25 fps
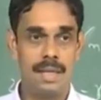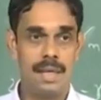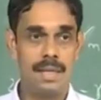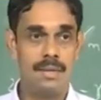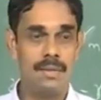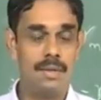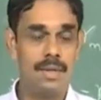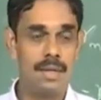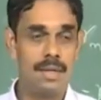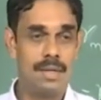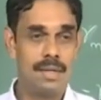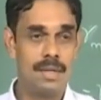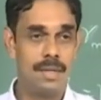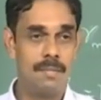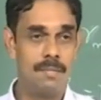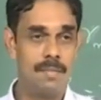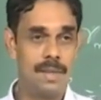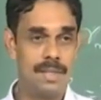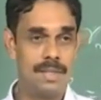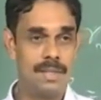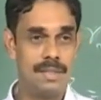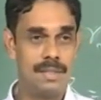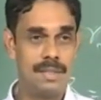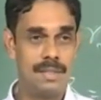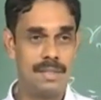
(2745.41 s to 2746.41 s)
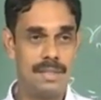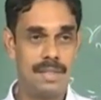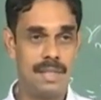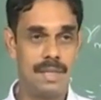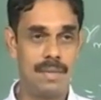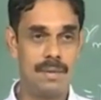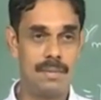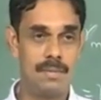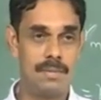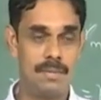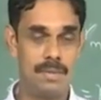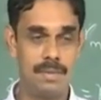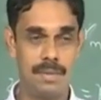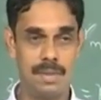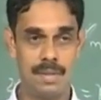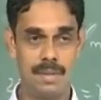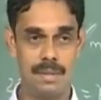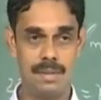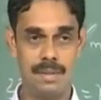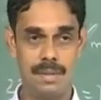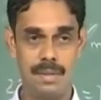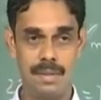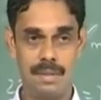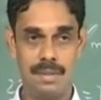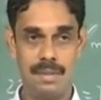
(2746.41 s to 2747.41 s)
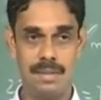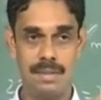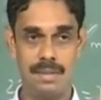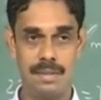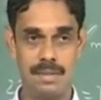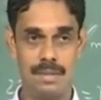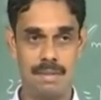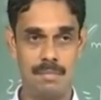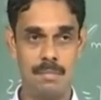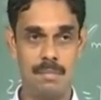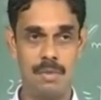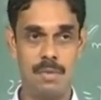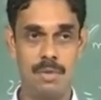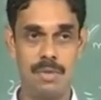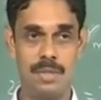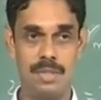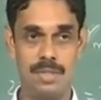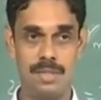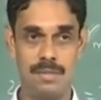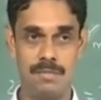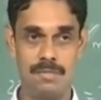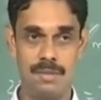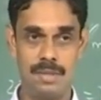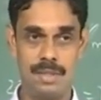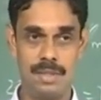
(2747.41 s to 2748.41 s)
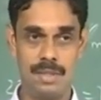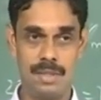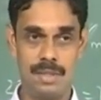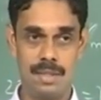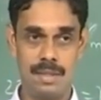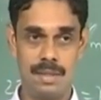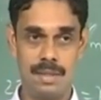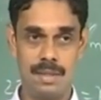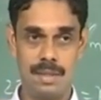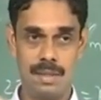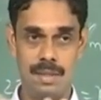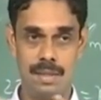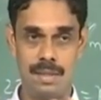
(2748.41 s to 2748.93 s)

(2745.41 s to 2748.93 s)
annular combustors have these modes which are